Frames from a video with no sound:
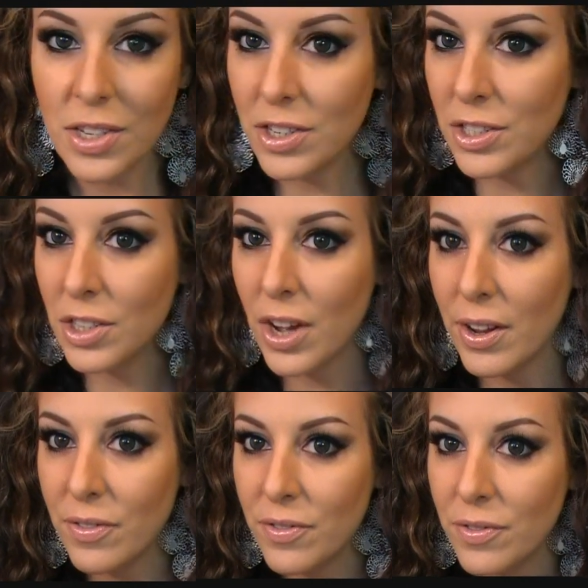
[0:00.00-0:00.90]
there you
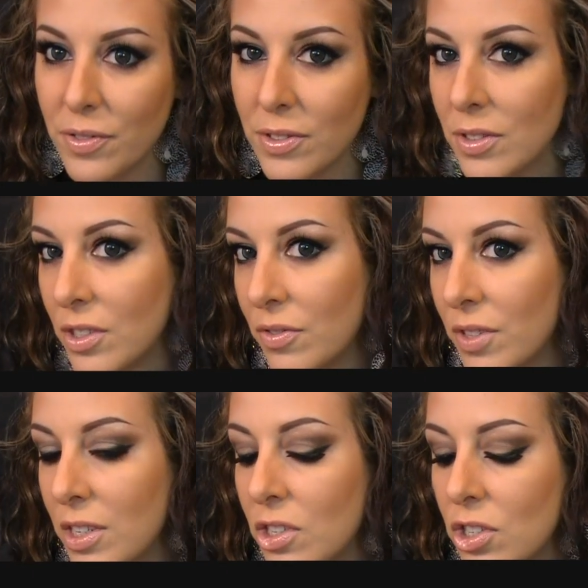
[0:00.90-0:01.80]
have the
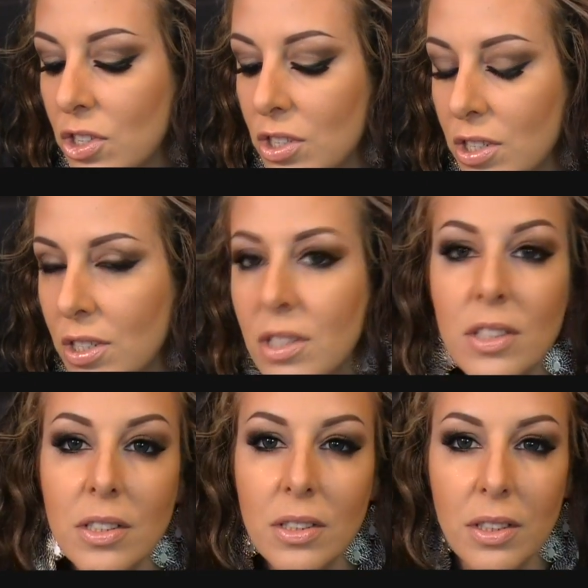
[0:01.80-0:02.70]
finished
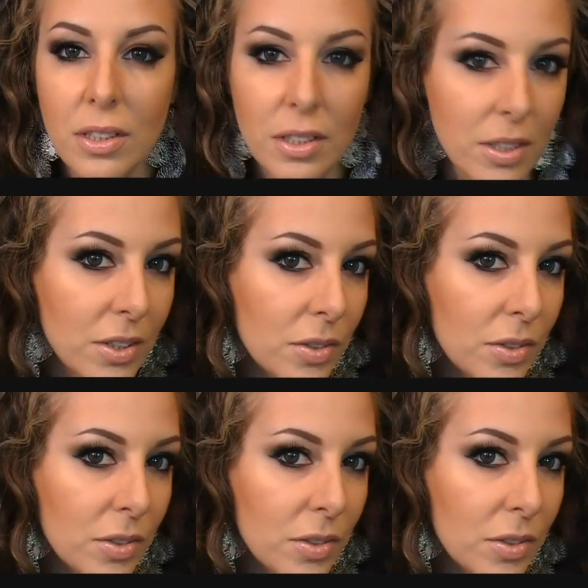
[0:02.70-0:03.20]
look.